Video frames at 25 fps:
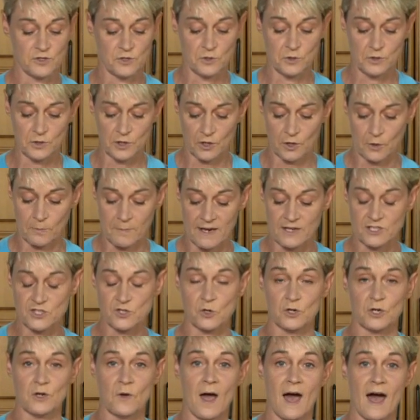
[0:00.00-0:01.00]
you're going to make
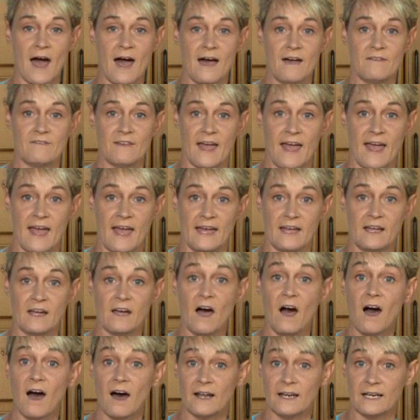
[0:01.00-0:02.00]
sure you have a
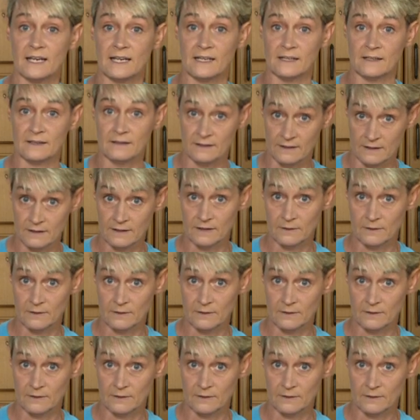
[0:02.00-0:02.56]
cutting